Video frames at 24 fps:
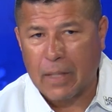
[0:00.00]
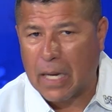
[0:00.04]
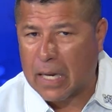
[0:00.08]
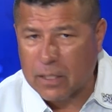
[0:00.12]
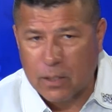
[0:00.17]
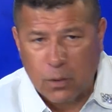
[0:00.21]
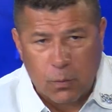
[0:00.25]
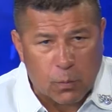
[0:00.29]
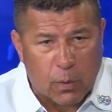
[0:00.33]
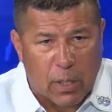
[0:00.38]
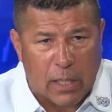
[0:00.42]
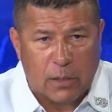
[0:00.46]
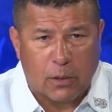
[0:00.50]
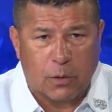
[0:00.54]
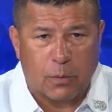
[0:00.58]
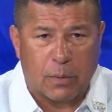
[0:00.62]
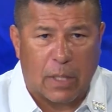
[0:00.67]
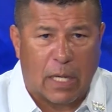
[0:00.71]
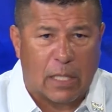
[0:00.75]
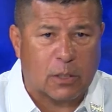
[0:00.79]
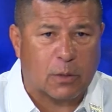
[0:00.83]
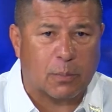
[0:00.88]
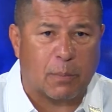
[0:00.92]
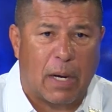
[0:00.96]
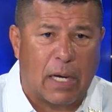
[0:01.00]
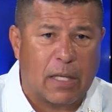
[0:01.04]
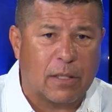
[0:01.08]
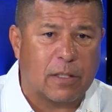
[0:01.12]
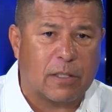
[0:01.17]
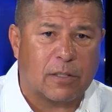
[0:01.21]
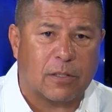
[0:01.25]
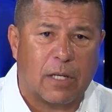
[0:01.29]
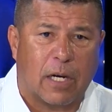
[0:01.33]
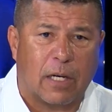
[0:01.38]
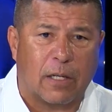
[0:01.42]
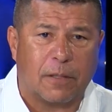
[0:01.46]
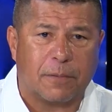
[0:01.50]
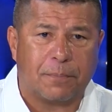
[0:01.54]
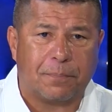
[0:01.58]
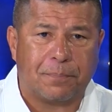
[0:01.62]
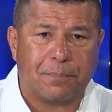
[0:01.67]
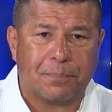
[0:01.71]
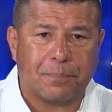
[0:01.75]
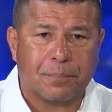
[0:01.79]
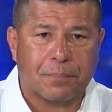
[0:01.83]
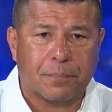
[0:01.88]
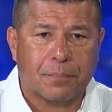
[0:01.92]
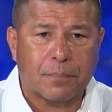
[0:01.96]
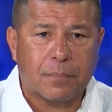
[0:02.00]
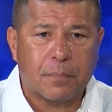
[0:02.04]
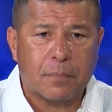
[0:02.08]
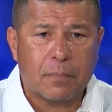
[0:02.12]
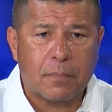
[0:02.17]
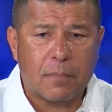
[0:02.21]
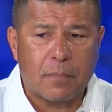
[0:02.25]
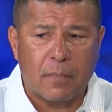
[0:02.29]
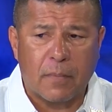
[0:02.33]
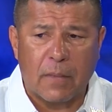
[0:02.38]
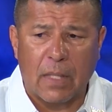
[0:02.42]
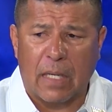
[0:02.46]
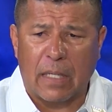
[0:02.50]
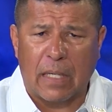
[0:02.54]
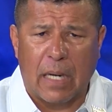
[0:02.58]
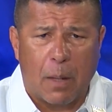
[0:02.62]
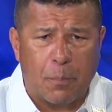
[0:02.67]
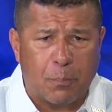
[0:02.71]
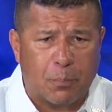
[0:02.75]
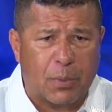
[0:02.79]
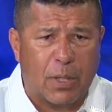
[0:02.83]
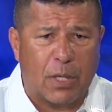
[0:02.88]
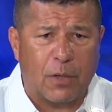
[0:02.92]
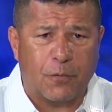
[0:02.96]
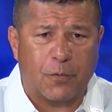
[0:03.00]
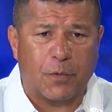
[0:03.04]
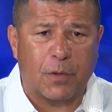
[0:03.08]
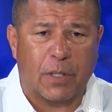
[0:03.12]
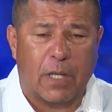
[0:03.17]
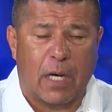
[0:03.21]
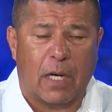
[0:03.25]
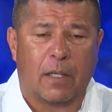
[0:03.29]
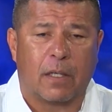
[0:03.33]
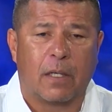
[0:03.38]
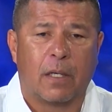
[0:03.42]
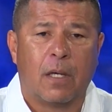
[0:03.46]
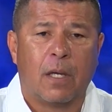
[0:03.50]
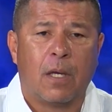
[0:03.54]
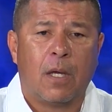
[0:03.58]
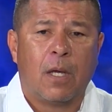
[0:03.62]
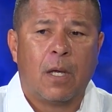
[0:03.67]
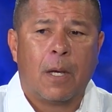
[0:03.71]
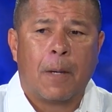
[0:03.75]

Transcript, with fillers: That's, that's, that's my desire. Amen. And yes. I'm praying for that.